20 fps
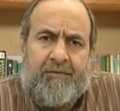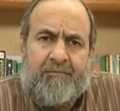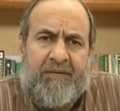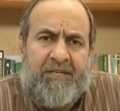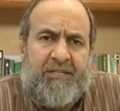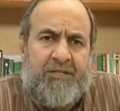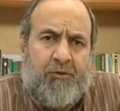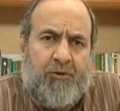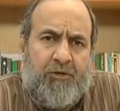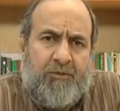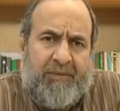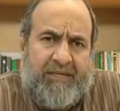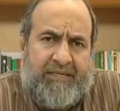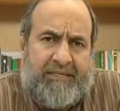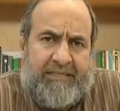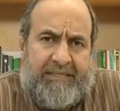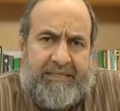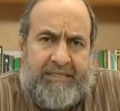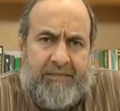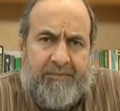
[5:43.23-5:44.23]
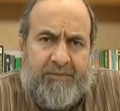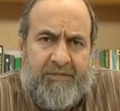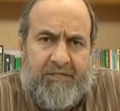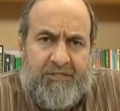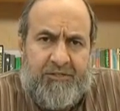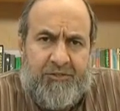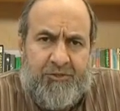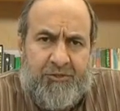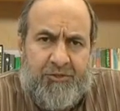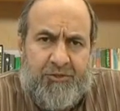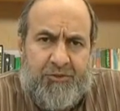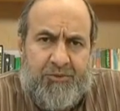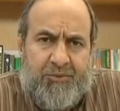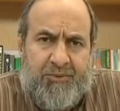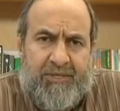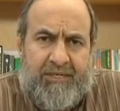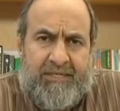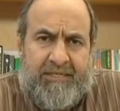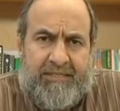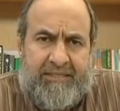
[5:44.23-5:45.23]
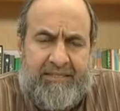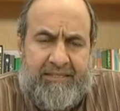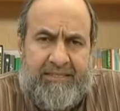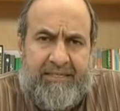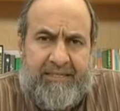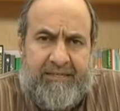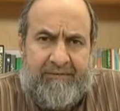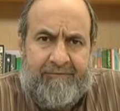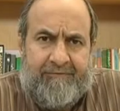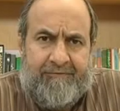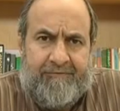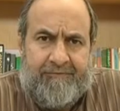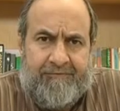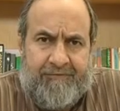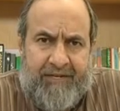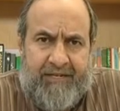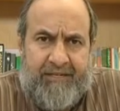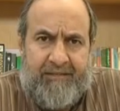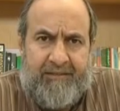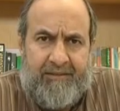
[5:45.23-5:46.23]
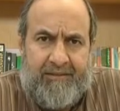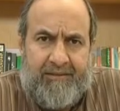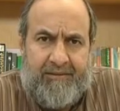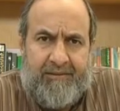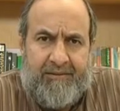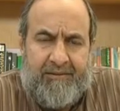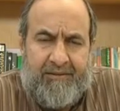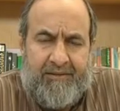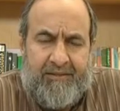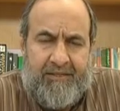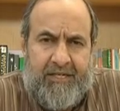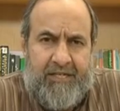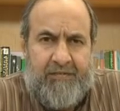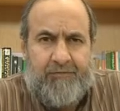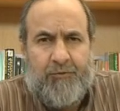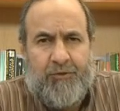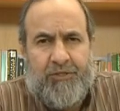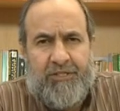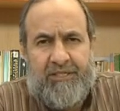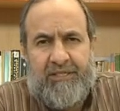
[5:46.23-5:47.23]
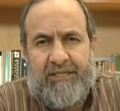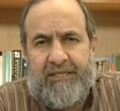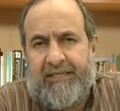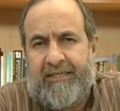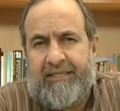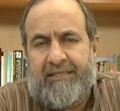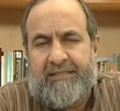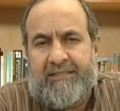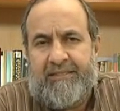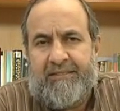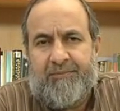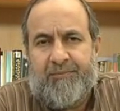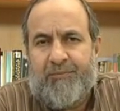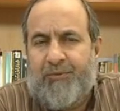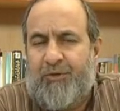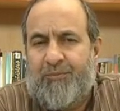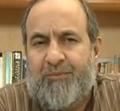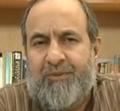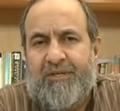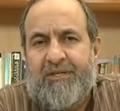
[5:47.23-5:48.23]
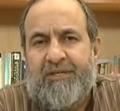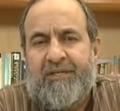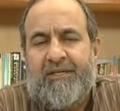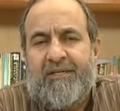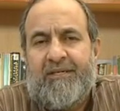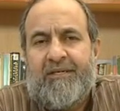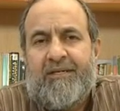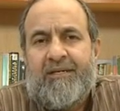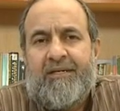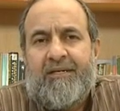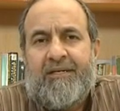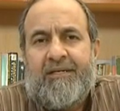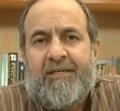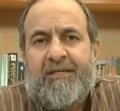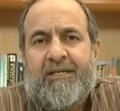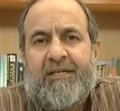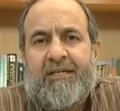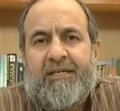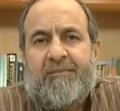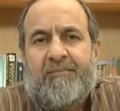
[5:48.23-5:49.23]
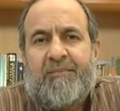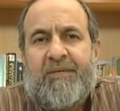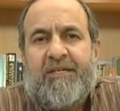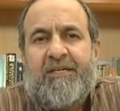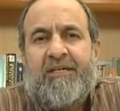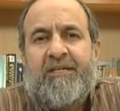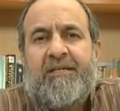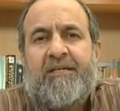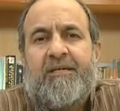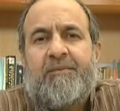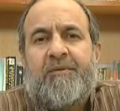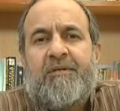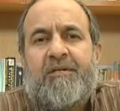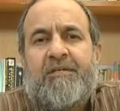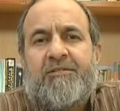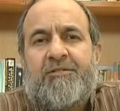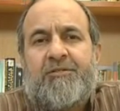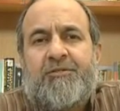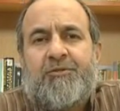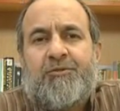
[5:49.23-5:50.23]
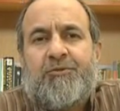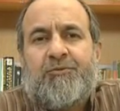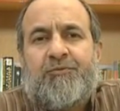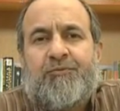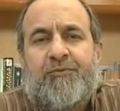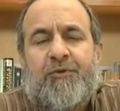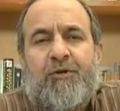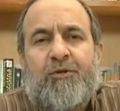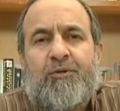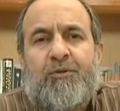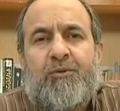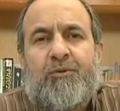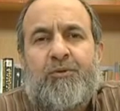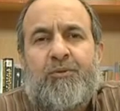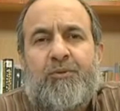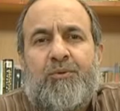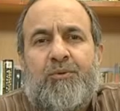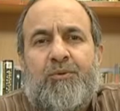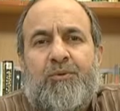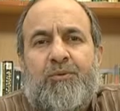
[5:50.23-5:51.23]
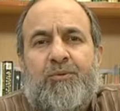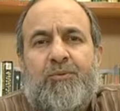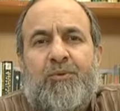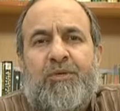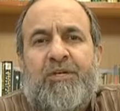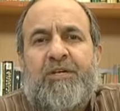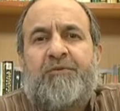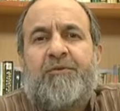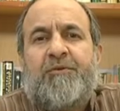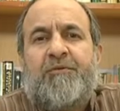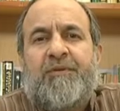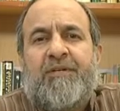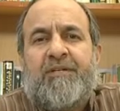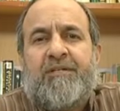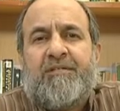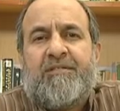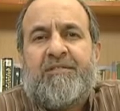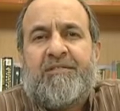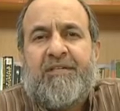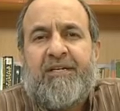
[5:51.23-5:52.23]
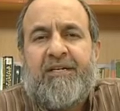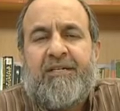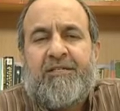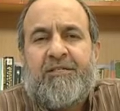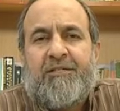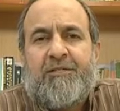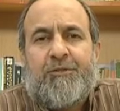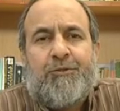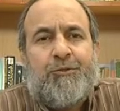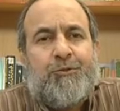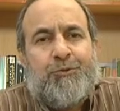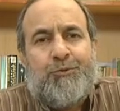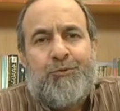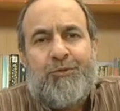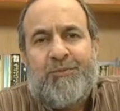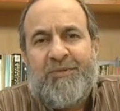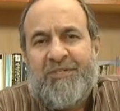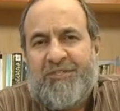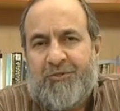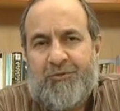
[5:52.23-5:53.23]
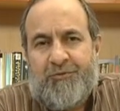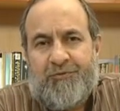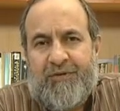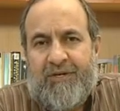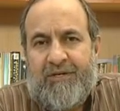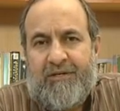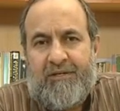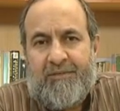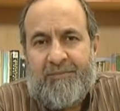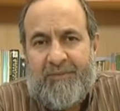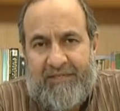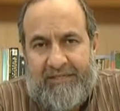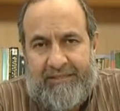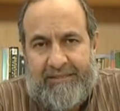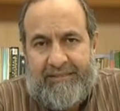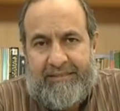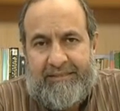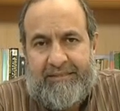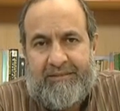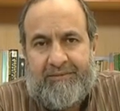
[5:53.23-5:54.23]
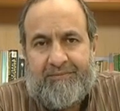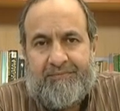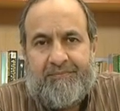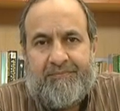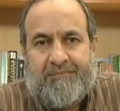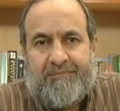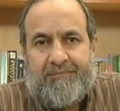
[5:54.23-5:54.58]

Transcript: May the Almighty enable us to understand faith and what it entails properly, and may He enable us to follow whatever we understand to the best of our abilities.